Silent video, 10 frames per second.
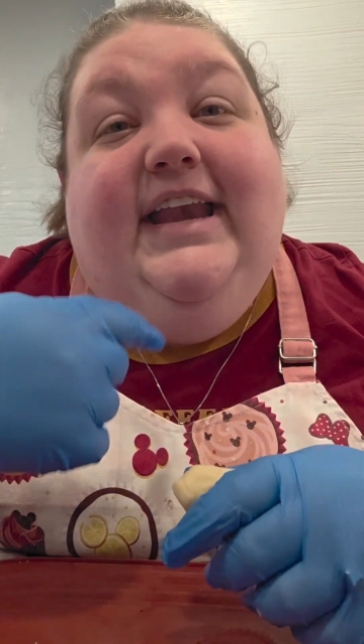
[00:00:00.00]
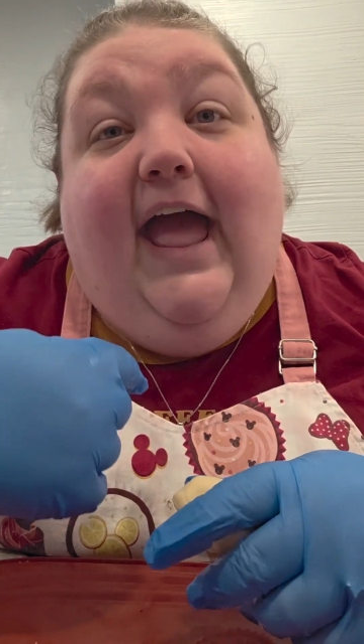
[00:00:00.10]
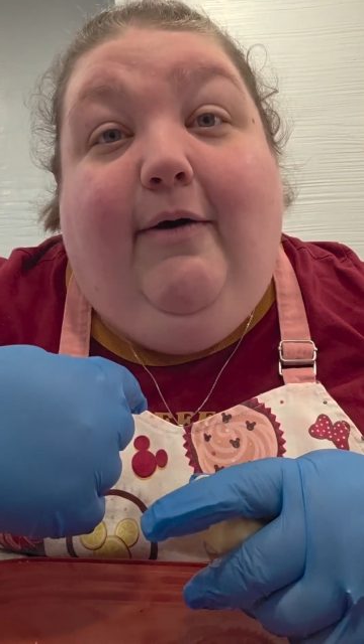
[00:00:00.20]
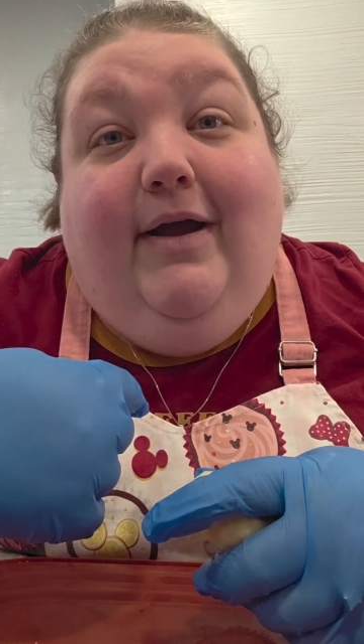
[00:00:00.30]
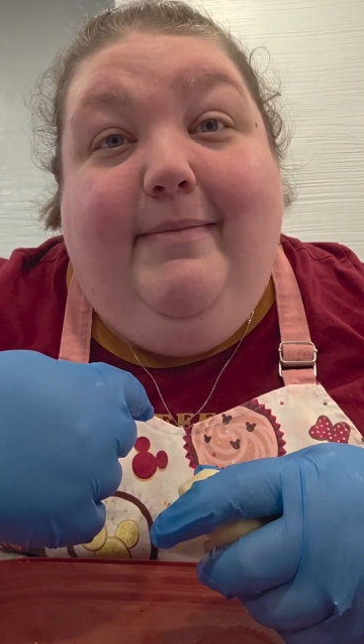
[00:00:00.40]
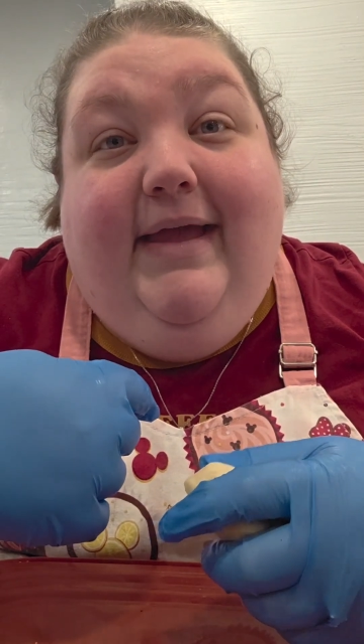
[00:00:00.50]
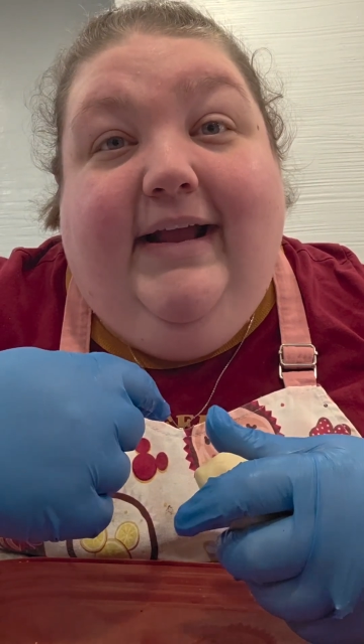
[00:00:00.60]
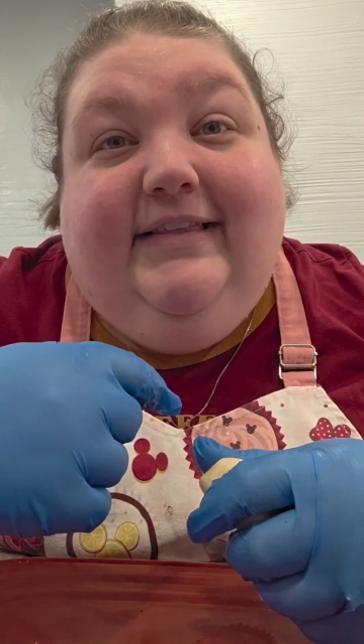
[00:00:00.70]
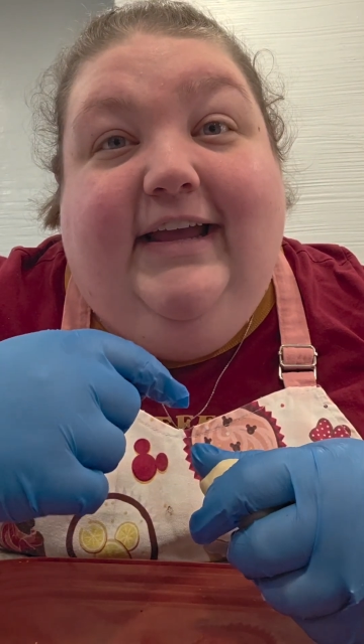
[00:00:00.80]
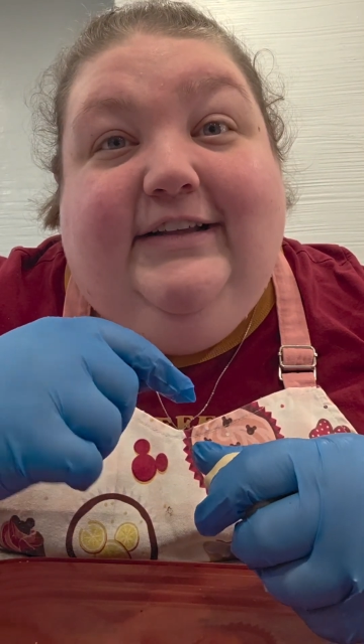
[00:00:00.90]
Now I
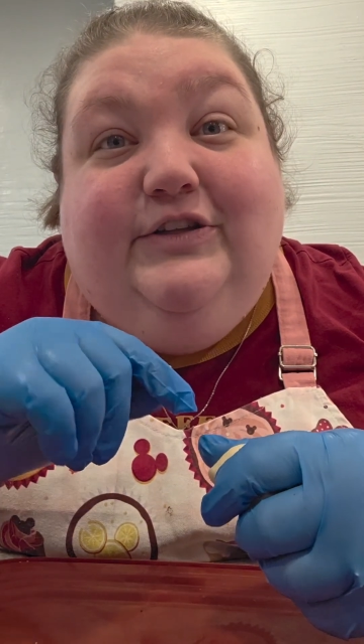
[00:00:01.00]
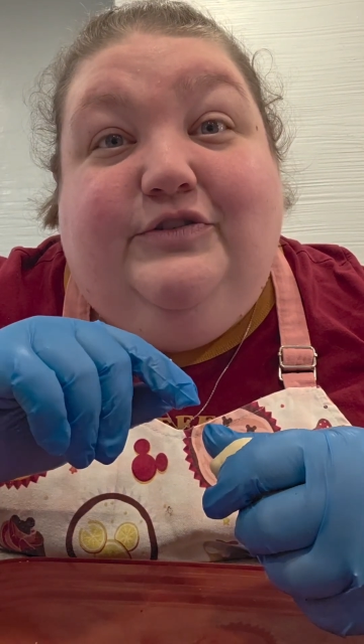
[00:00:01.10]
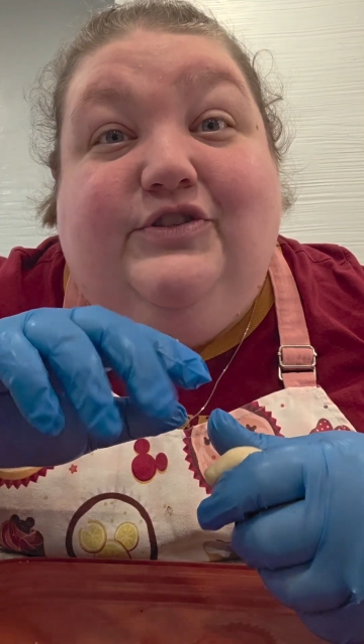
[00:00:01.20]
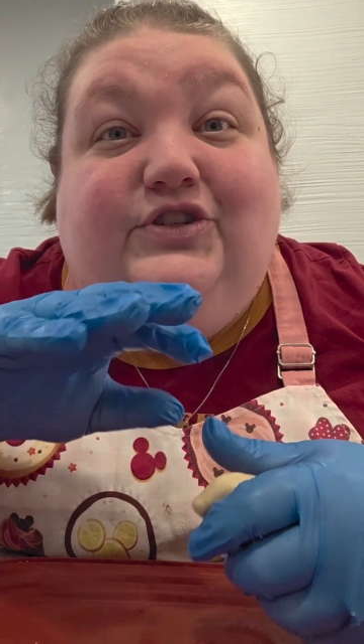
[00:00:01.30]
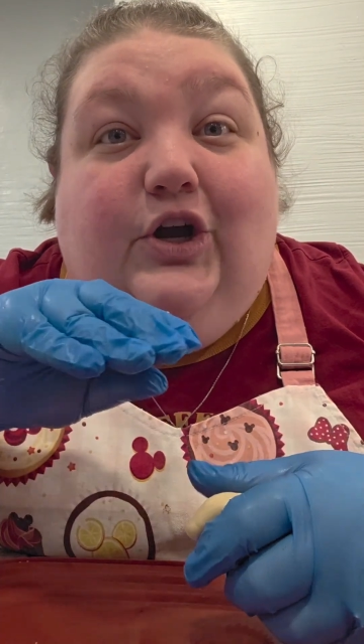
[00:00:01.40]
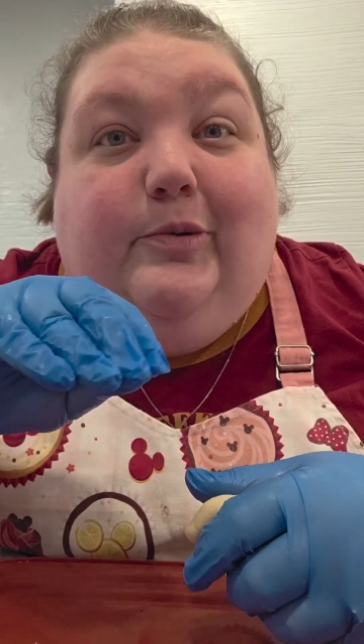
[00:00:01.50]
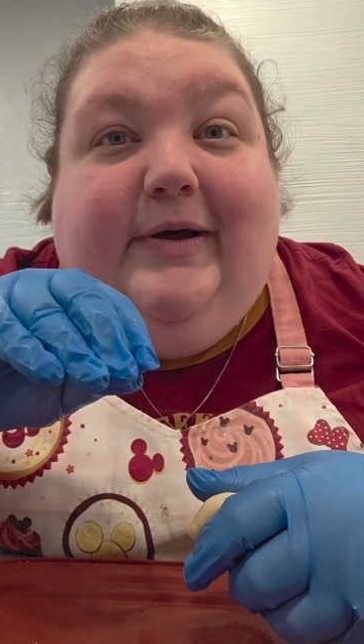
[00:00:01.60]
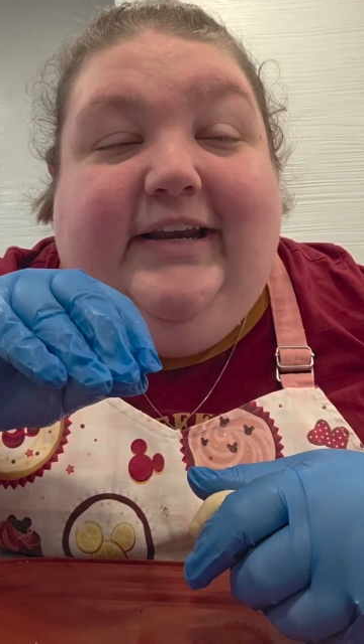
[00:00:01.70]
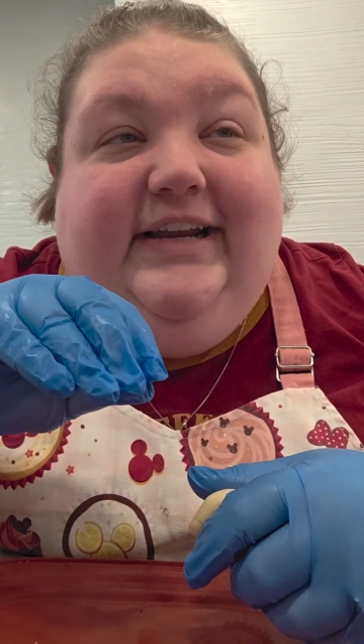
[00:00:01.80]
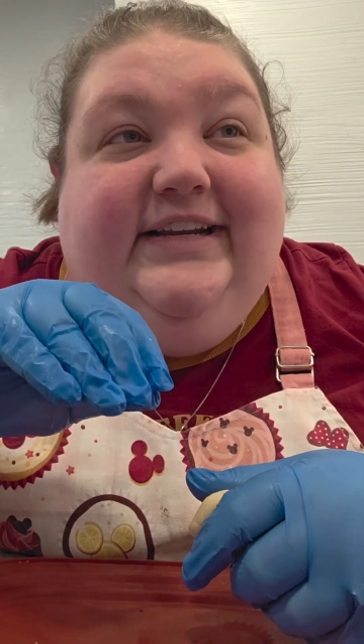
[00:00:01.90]
make like little snow
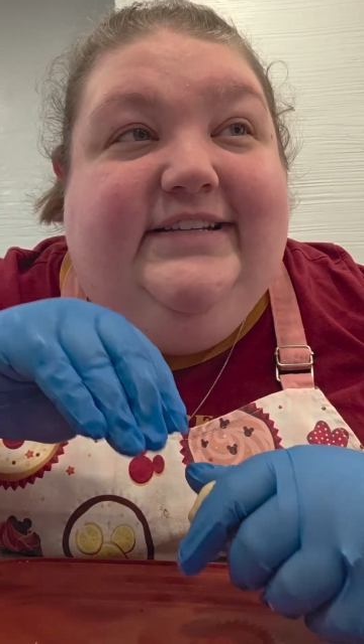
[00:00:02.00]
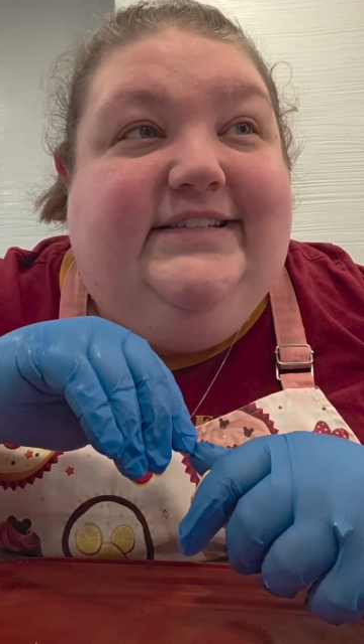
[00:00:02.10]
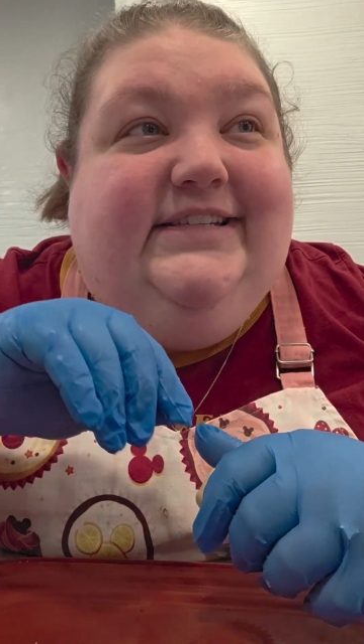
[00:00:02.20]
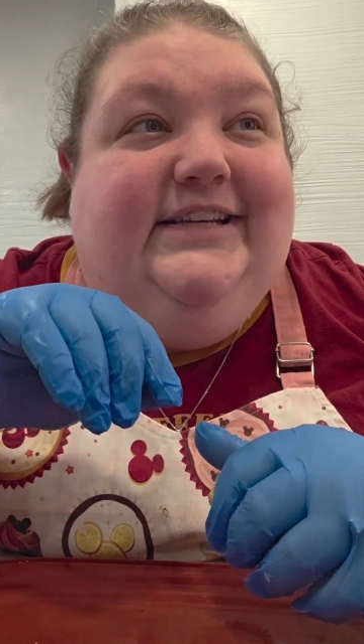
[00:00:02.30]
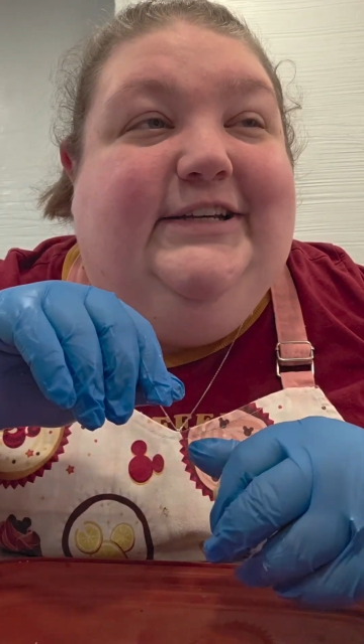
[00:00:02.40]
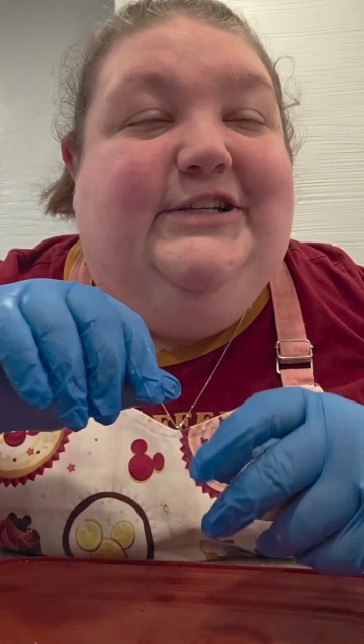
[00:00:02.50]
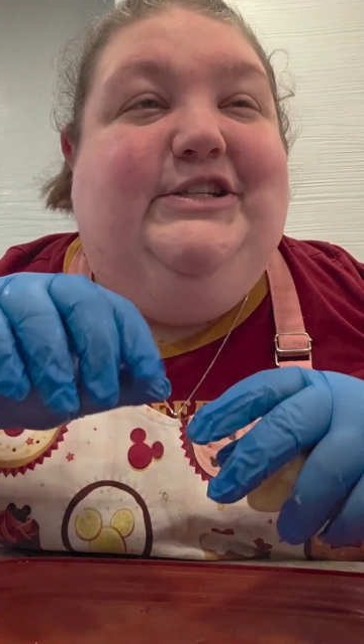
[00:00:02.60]
bunnies.